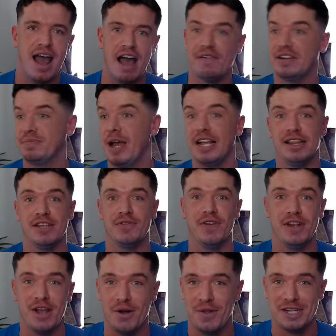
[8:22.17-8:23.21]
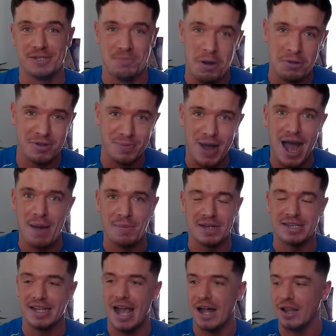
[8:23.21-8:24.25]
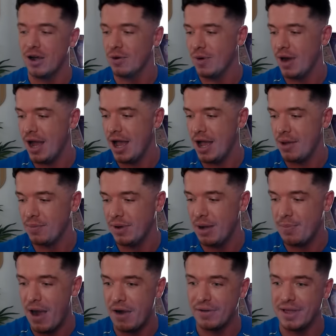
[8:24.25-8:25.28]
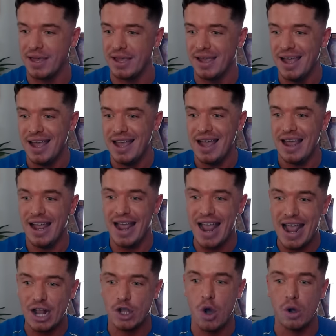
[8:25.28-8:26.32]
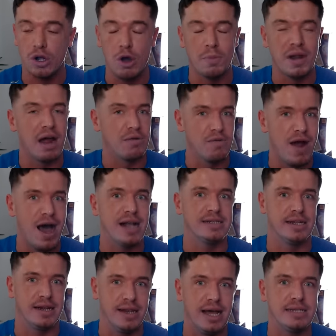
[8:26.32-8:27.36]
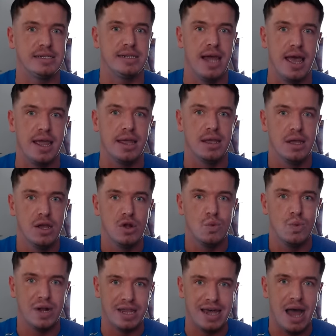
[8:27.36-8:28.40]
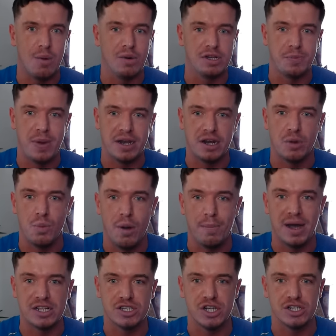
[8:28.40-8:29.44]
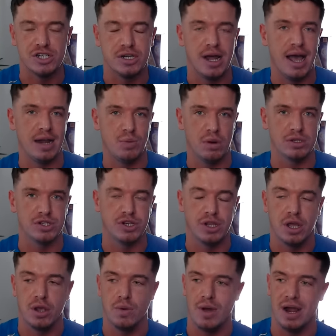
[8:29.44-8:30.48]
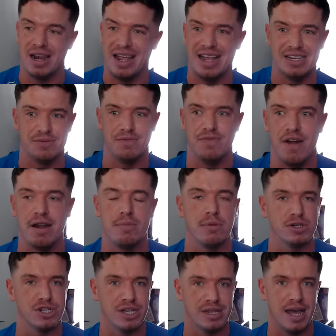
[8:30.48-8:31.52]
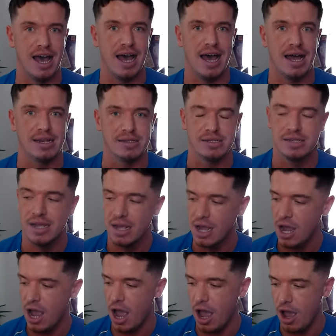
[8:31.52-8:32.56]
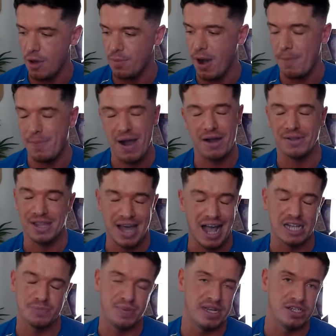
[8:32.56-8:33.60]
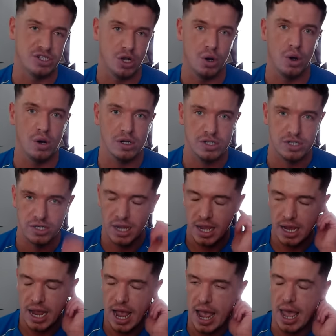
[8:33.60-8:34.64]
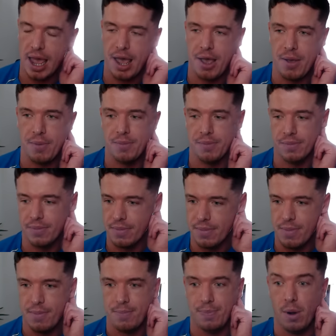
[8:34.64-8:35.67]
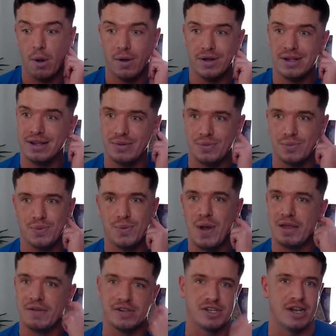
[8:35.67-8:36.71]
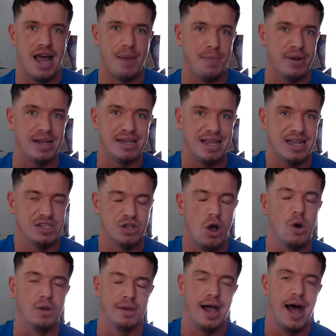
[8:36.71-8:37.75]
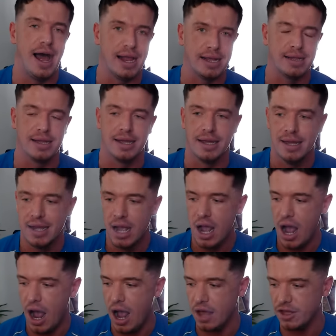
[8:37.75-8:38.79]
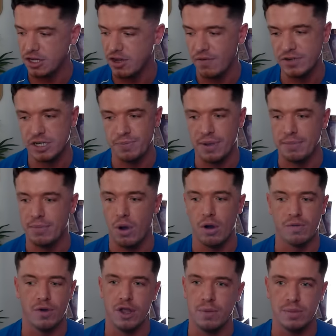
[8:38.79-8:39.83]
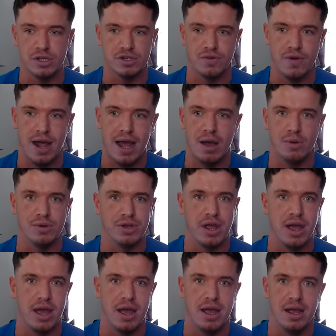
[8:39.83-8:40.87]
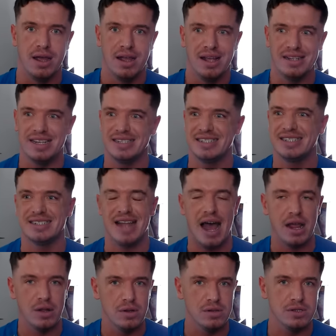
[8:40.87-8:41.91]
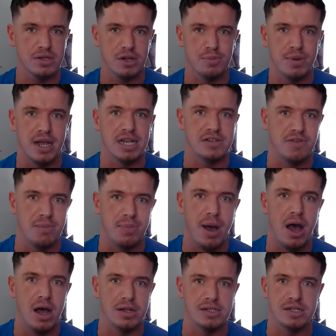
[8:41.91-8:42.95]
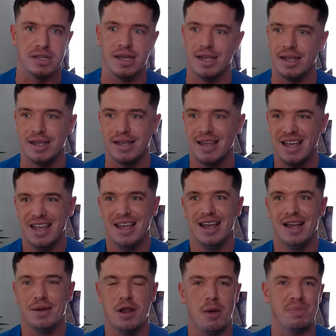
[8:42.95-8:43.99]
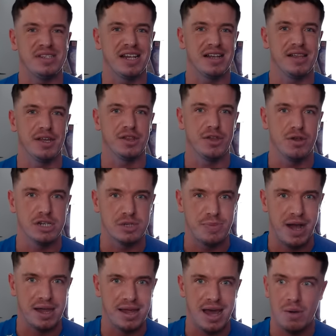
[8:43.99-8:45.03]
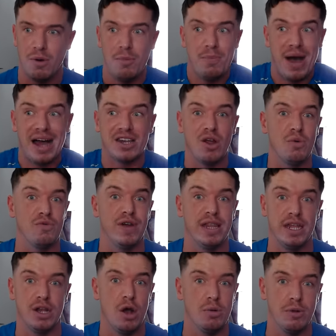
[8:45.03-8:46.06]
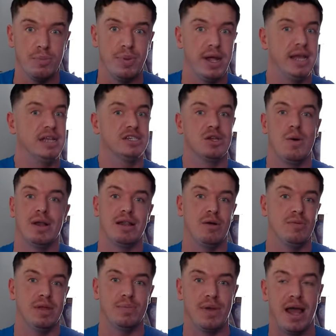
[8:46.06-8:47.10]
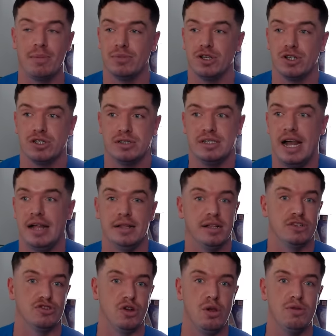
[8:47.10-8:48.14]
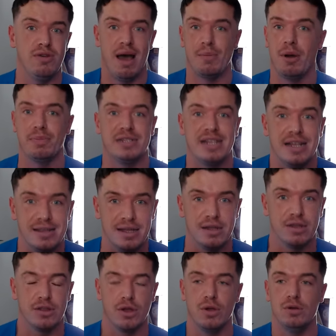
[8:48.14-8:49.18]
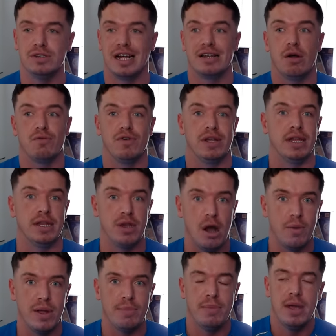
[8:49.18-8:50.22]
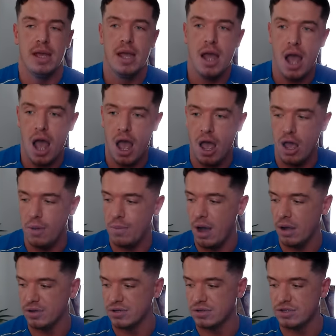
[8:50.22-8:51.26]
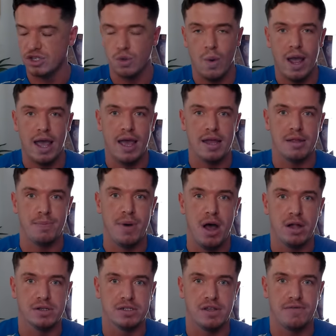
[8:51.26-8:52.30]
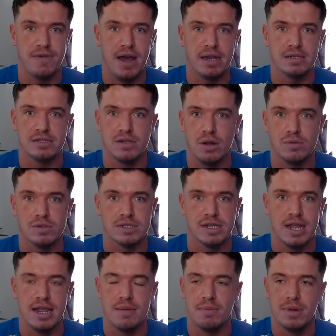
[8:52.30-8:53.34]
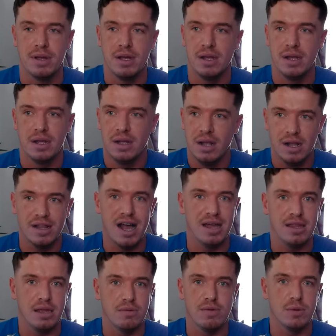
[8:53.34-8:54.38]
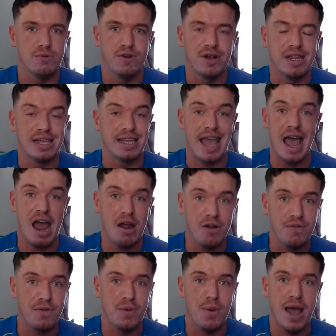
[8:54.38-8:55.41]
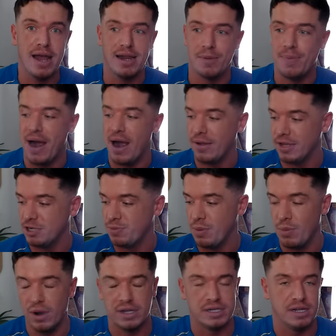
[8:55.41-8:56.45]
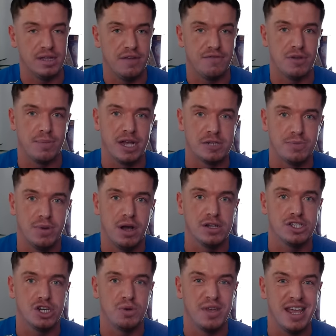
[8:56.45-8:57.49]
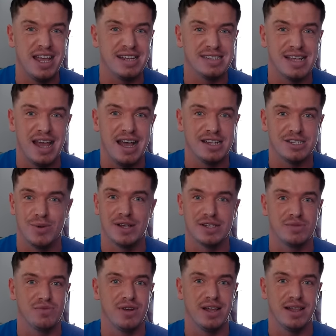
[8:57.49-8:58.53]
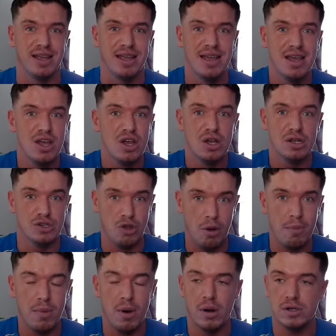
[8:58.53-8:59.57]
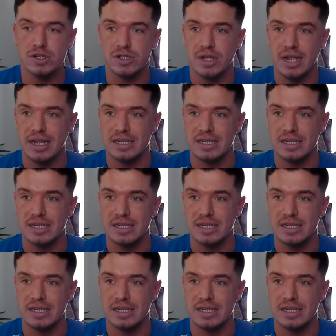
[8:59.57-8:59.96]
I made this video this month about Amad Diallo? Apparently, it could come down right to the last day with that one, depending on what Manchester United want to do, and it is very much in their hands. But apparently, there has been talks, but whether it's going to happen, it's unlikely. There's obviously been more rumours around, is it Styles who plays for Barnsley? Not particularly enthused about that one, but I don't really know the player, so I'm just telling the truth. I'm not particularly enthused. I don't really know him. On Twitter, the Barnsley fans don't seem like they would really care if he went. Apparently, he's been wanting to leave for the best part of 2 years there, so he hasn't really done much.